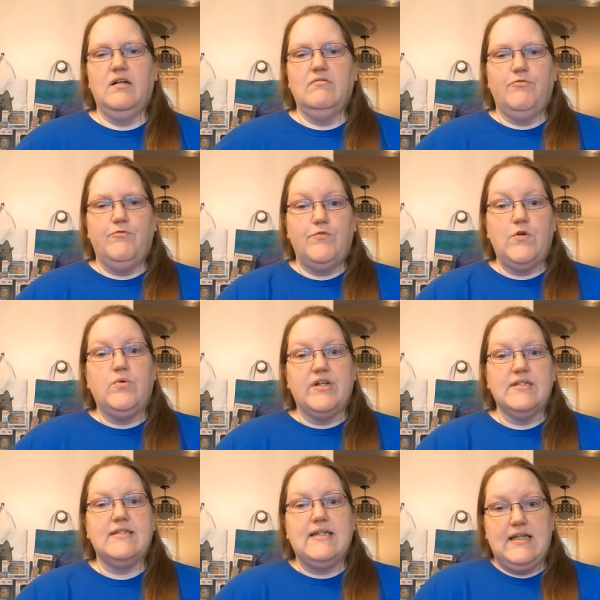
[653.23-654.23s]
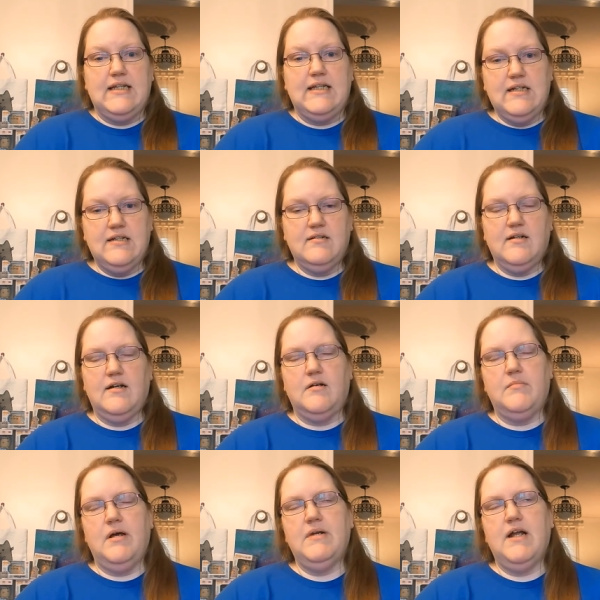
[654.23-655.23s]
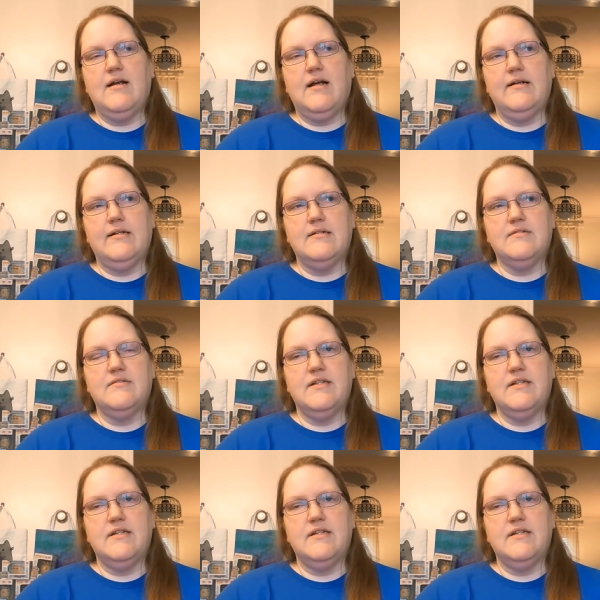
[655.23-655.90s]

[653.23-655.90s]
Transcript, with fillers: focus in. Um, I'm not gotten as,